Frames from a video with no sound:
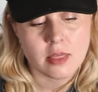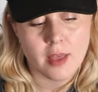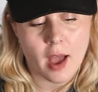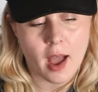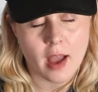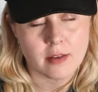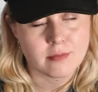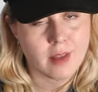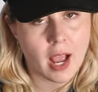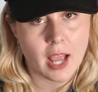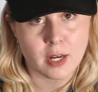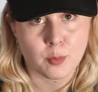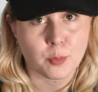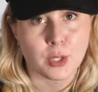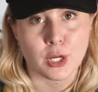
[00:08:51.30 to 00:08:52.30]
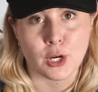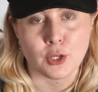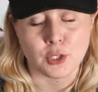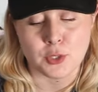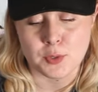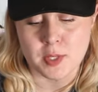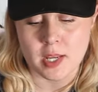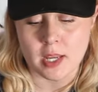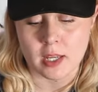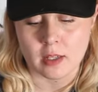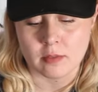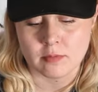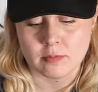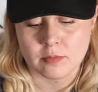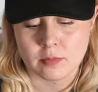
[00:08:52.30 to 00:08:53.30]
that I don't plan on
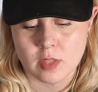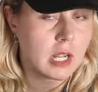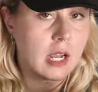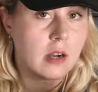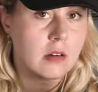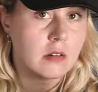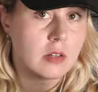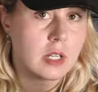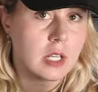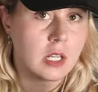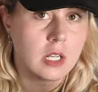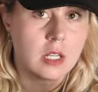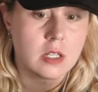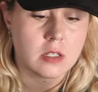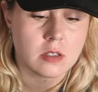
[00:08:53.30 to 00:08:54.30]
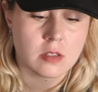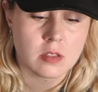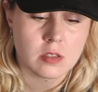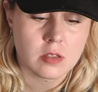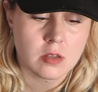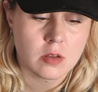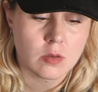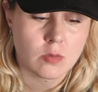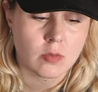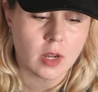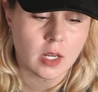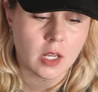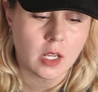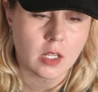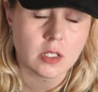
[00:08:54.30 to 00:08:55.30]
using. Now it is
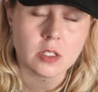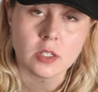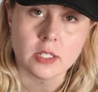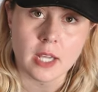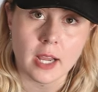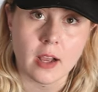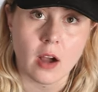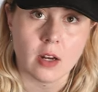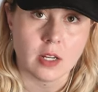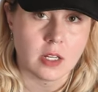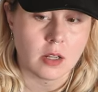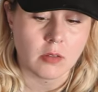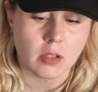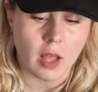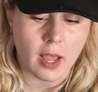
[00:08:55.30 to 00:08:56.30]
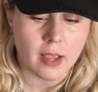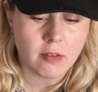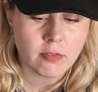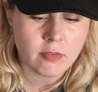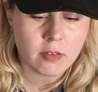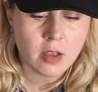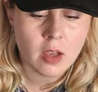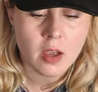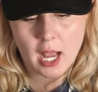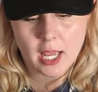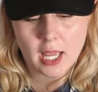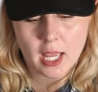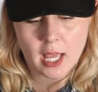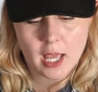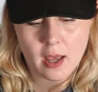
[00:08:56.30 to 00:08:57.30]
ready to take on a new life.
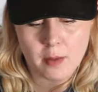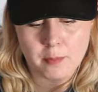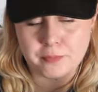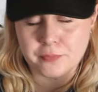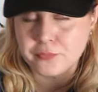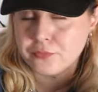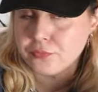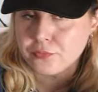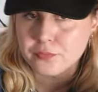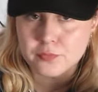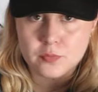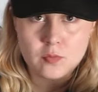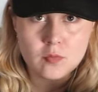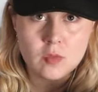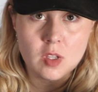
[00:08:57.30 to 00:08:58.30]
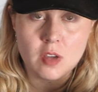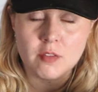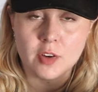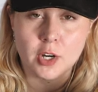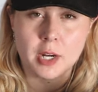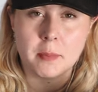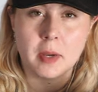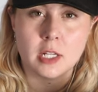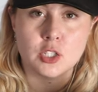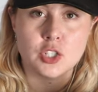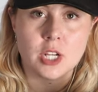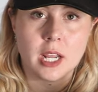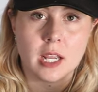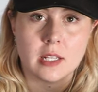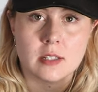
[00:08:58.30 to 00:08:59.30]
I am very
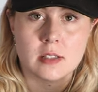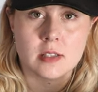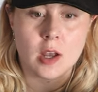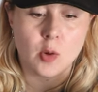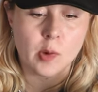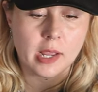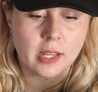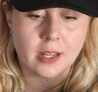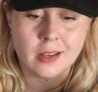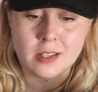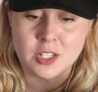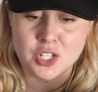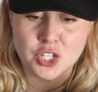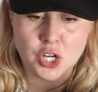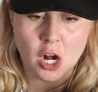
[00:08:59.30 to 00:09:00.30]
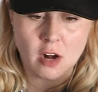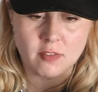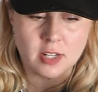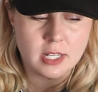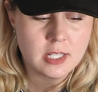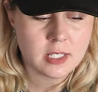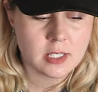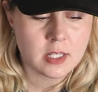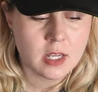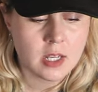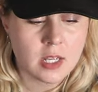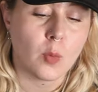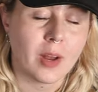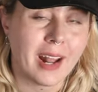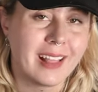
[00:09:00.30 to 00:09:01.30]
much a sewing novice.
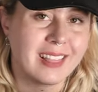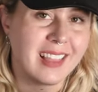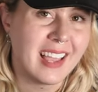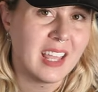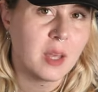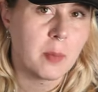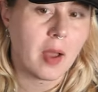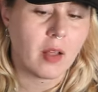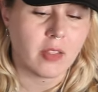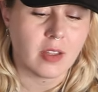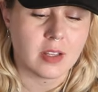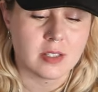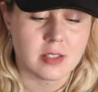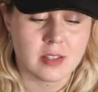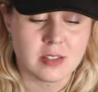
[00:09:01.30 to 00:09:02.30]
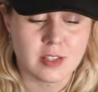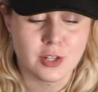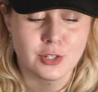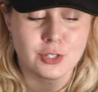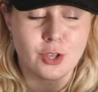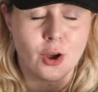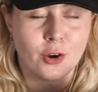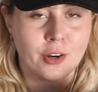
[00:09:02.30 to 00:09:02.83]
but what I like about this is there's